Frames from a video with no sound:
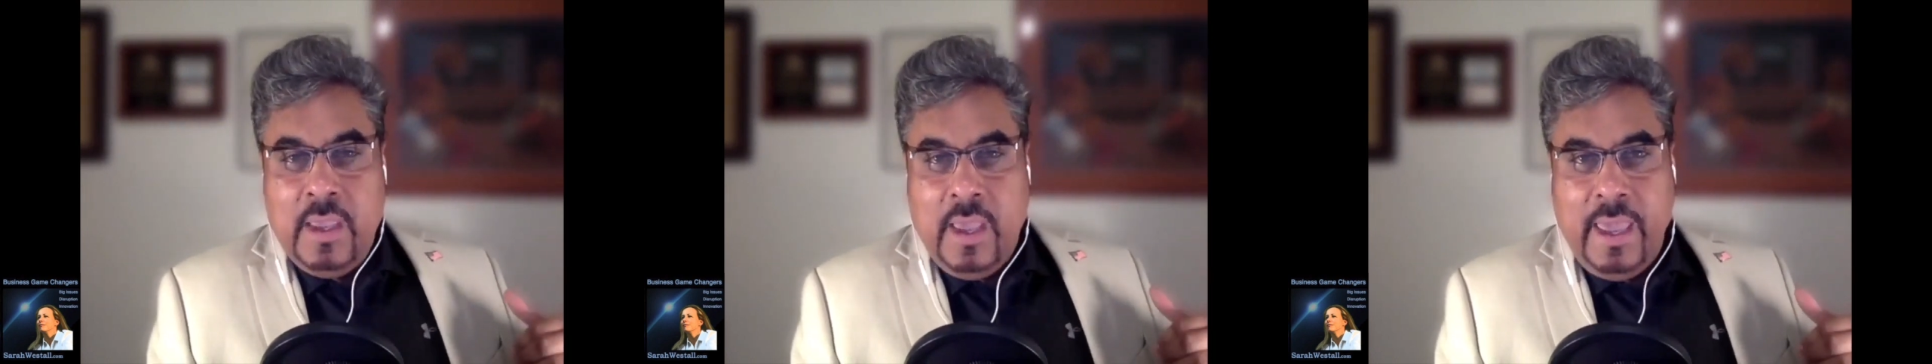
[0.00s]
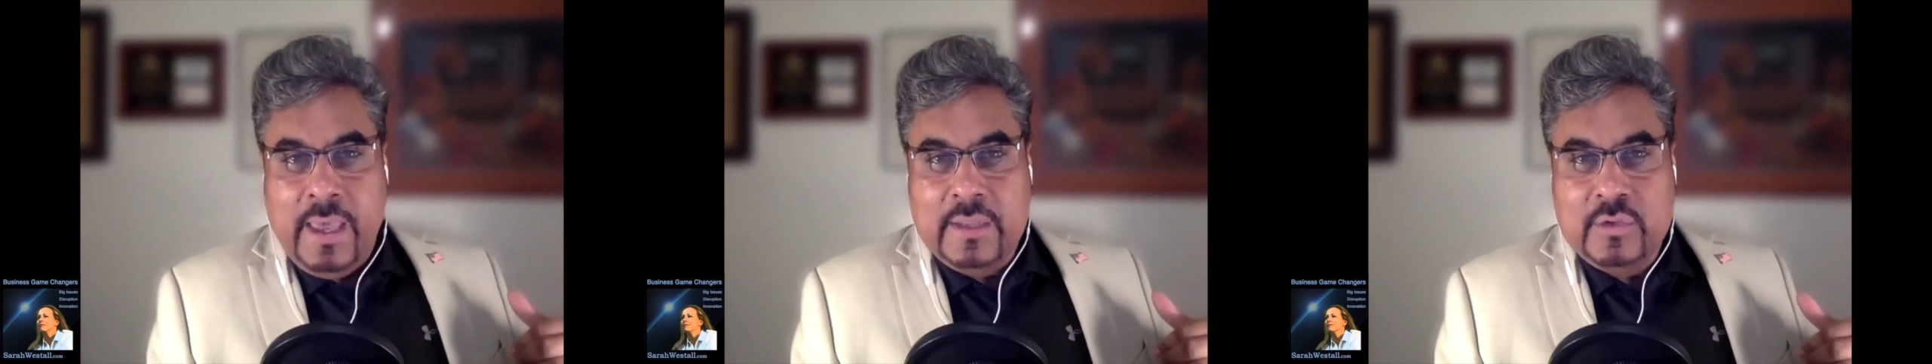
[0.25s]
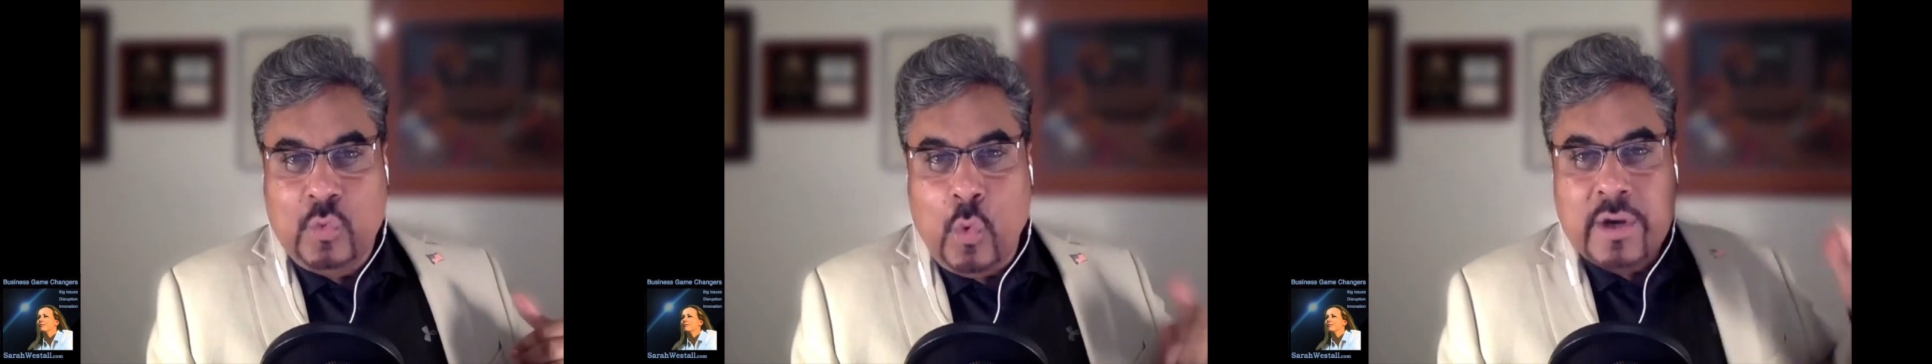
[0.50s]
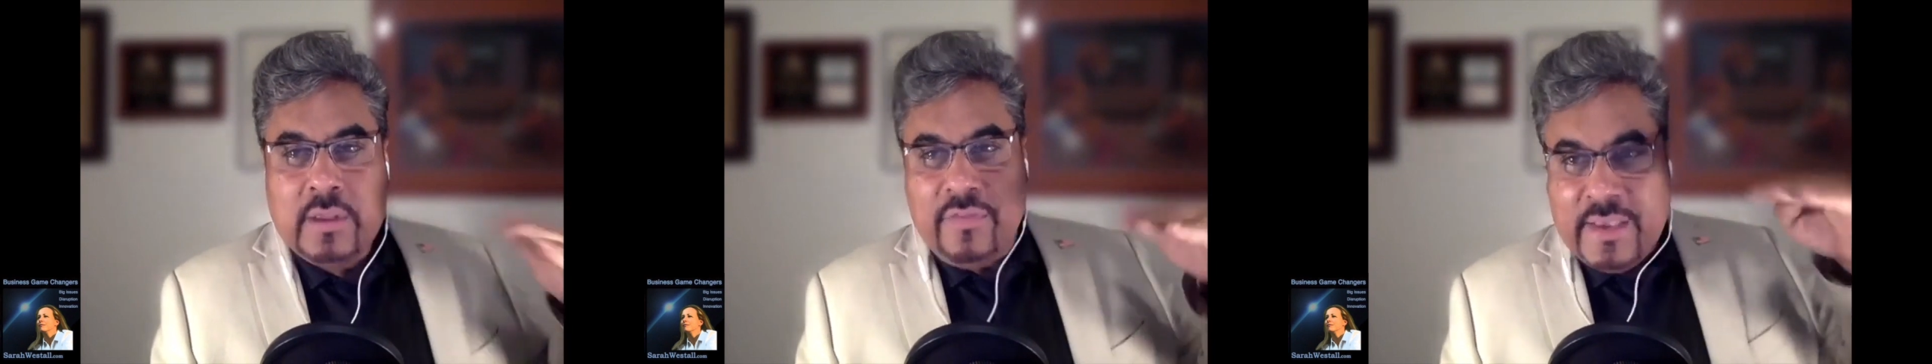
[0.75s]
And one
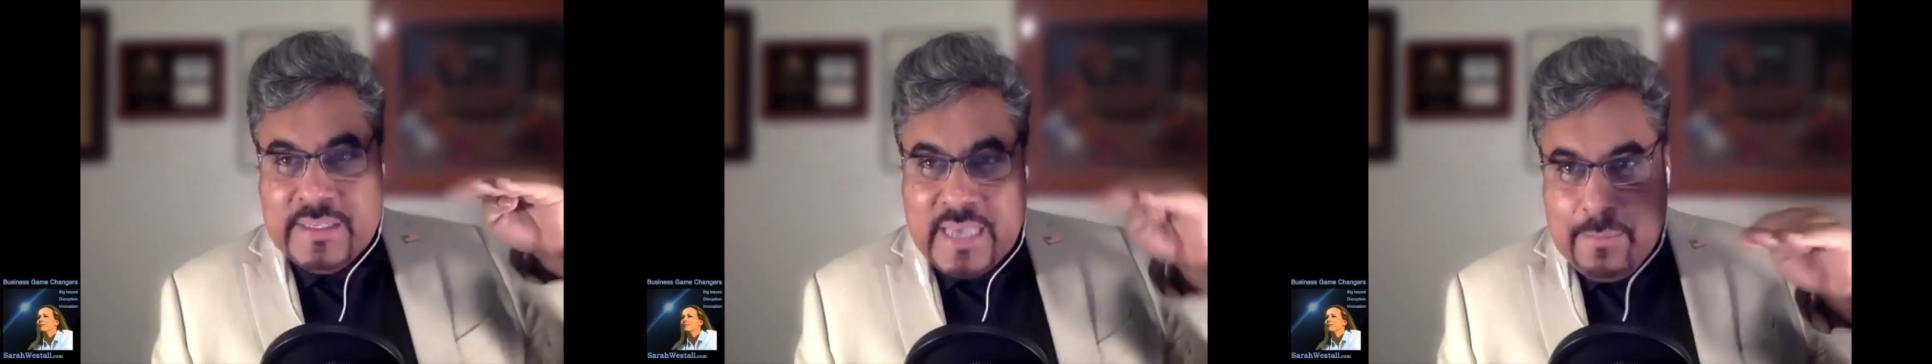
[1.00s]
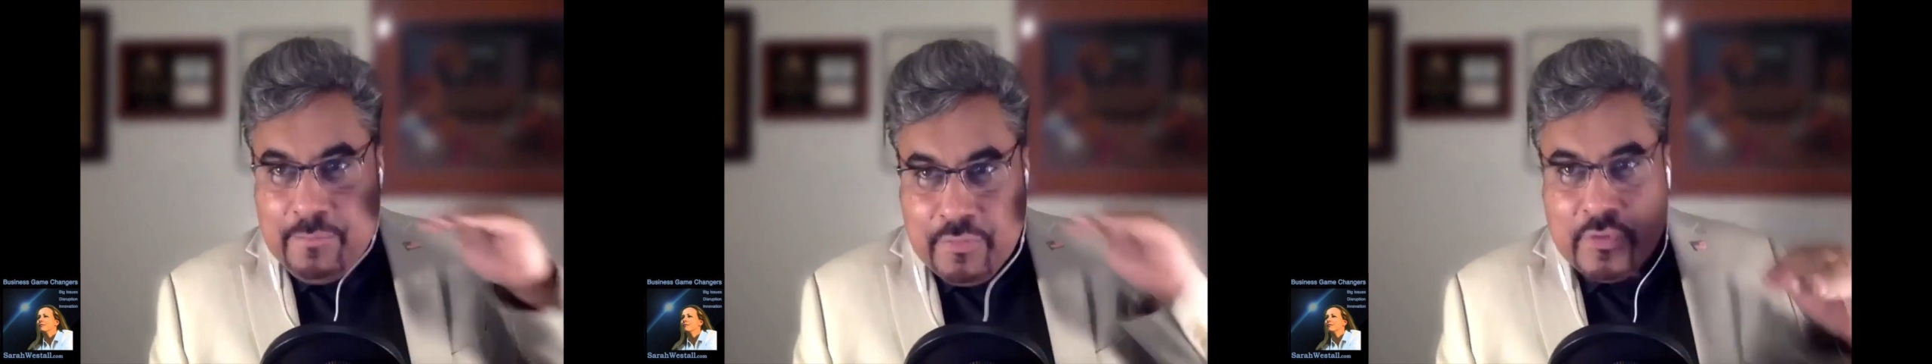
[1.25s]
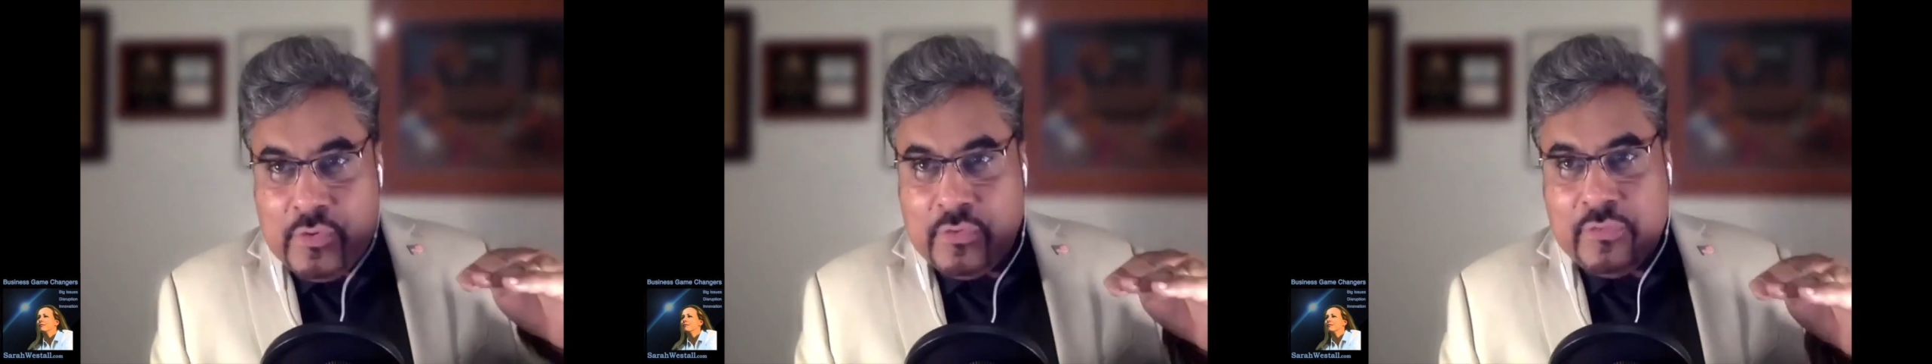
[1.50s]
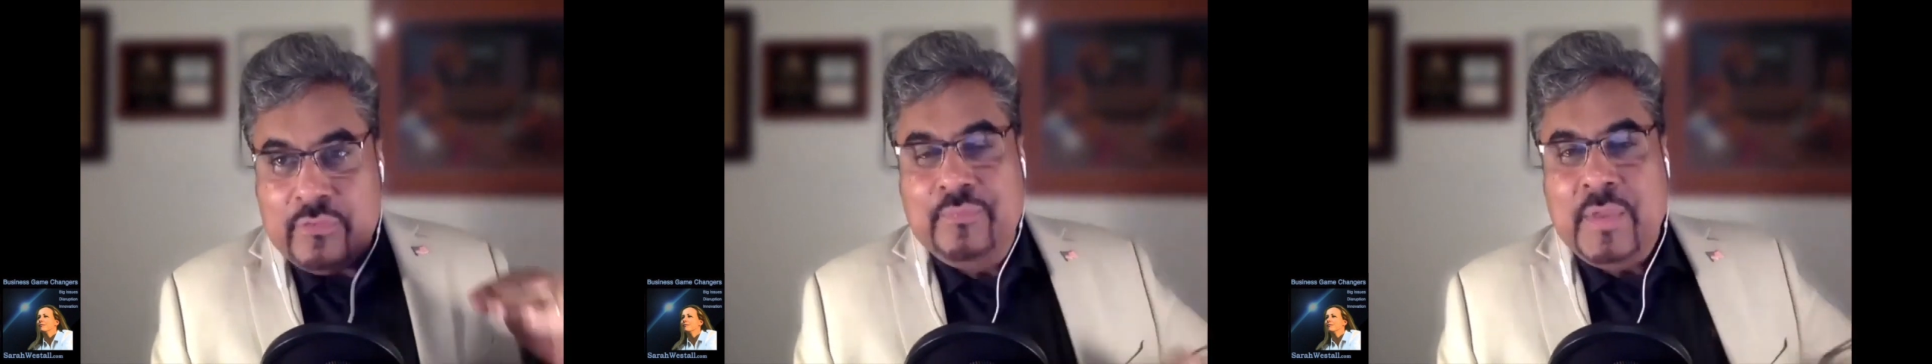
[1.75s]
of the things I prove